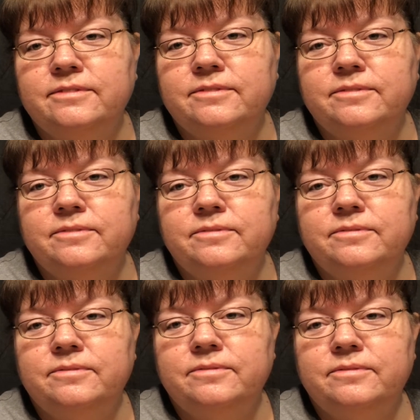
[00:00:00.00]

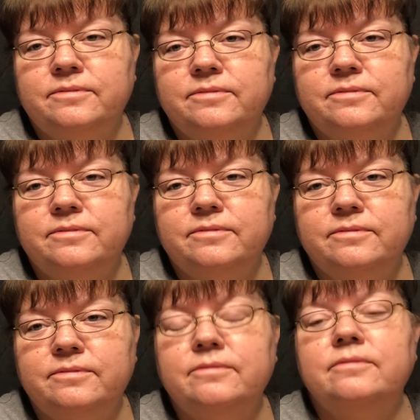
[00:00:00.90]

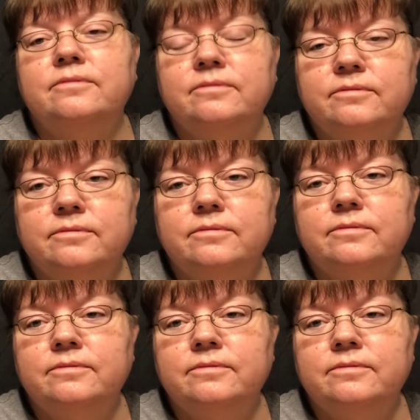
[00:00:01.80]
(not speaking)